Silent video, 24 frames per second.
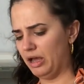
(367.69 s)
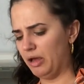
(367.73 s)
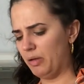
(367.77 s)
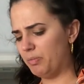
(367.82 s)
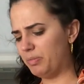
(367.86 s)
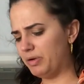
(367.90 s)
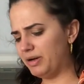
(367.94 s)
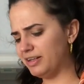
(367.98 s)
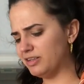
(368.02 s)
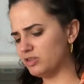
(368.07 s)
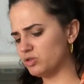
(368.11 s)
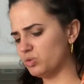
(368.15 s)

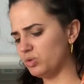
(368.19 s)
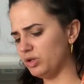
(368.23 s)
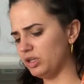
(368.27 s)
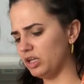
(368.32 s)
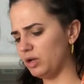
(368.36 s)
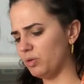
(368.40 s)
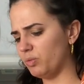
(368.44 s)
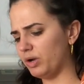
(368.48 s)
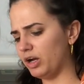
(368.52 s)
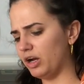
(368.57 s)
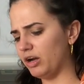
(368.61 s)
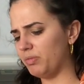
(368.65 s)
But it's really
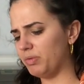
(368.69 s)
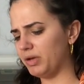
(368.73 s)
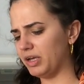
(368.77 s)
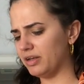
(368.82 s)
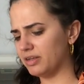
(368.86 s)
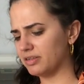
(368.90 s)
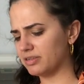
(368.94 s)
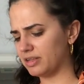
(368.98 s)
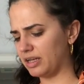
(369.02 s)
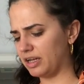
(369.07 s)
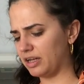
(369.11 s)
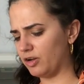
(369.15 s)
weird
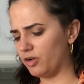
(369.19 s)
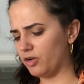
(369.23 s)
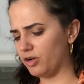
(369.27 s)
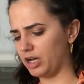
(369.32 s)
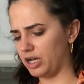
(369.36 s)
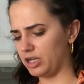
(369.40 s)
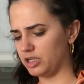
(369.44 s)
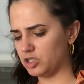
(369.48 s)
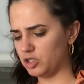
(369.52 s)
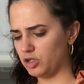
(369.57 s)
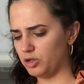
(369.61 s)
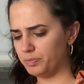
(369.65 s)
because, like,
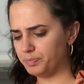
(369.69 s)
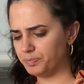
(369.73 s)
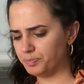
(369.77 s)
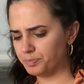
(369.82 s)
okay, so